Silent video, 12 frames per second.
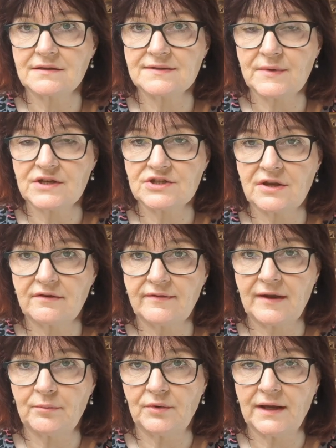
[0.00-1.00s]
sweatshirt
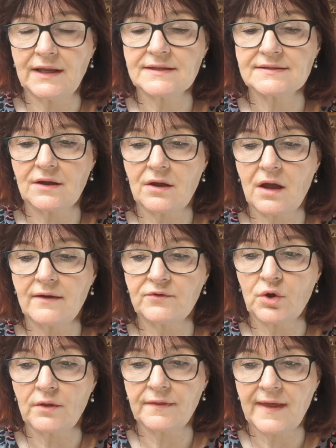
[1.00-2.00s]
fabric. So I've
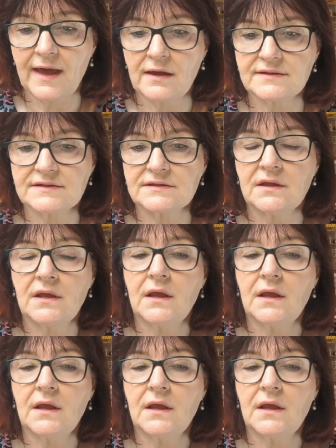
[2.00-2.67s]
got that